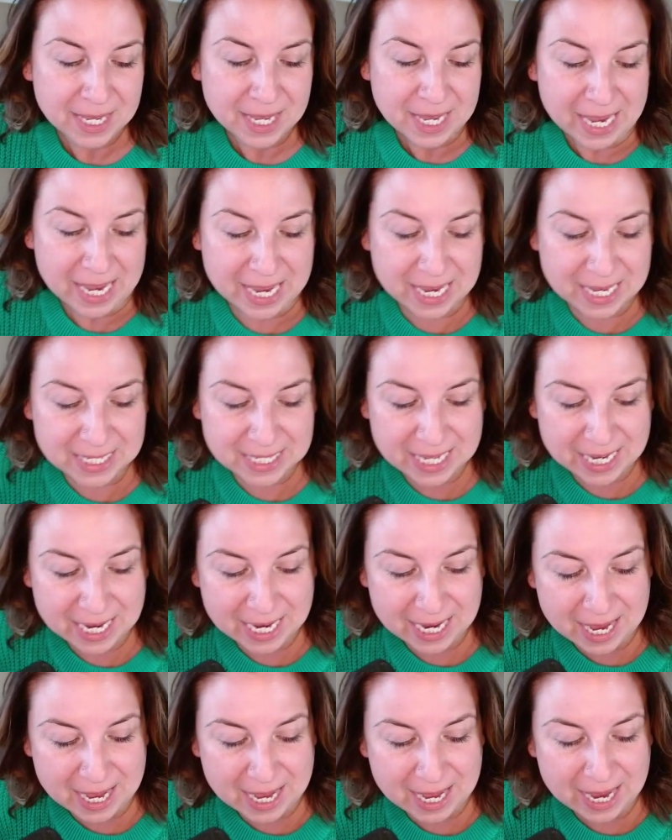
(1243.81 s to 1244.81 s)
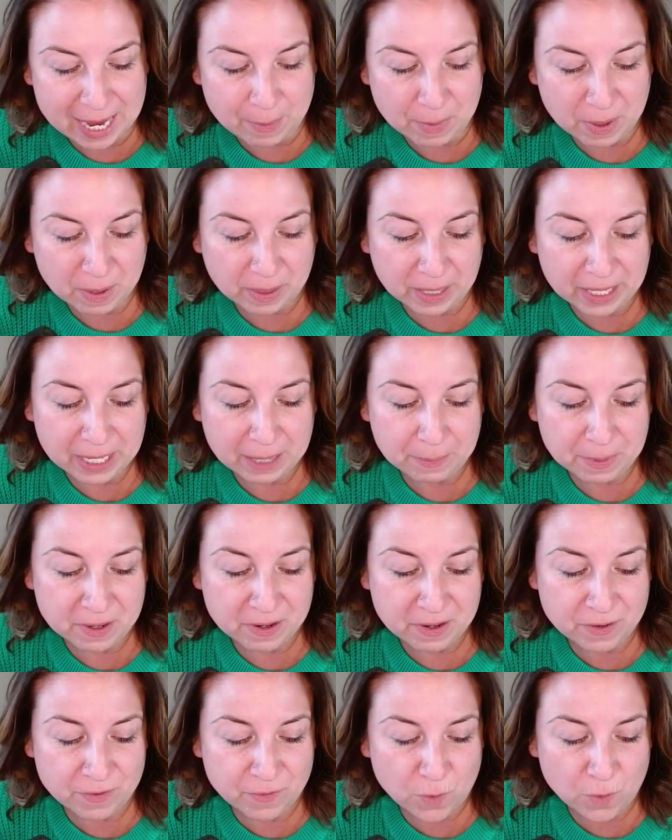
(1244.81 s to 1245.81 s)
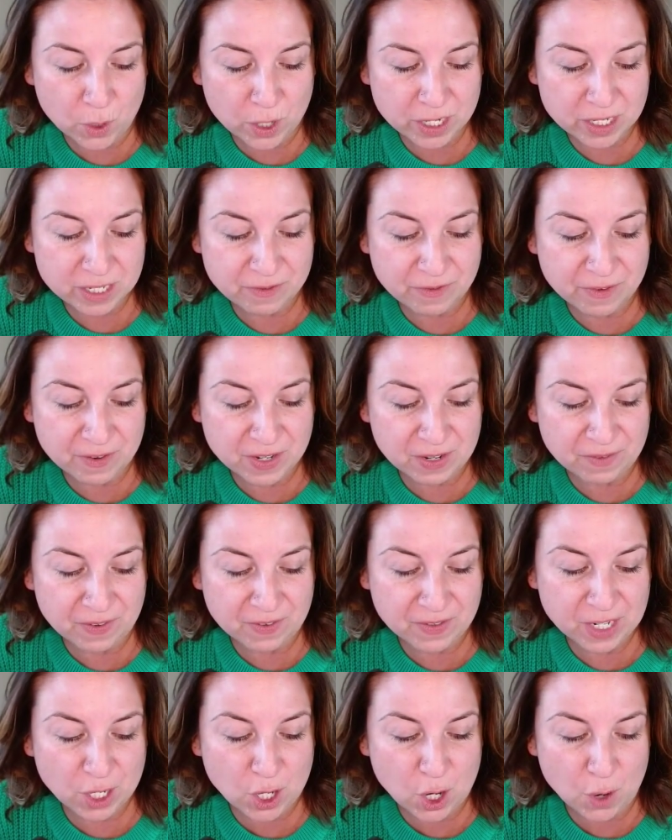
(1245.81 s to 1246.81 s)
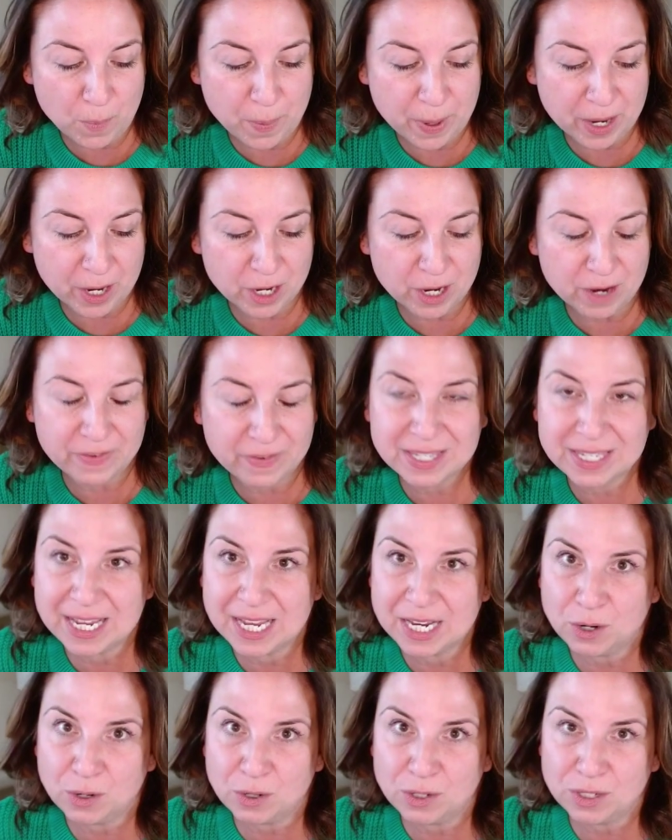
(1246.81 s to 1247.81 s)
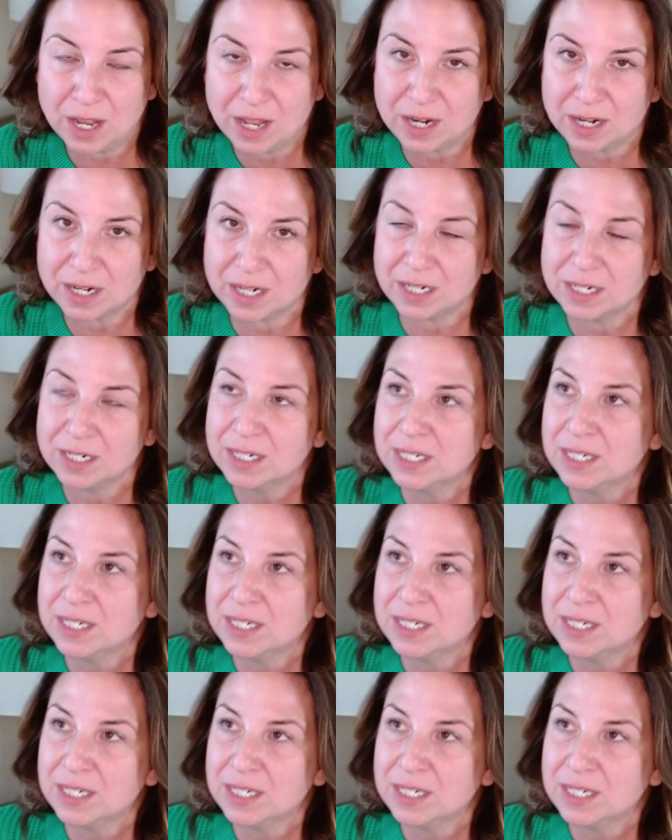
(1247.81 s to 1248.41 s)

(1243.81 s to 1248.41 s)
He's a amicably but divorced 50-50 co-parent of his 10-year-old daughter.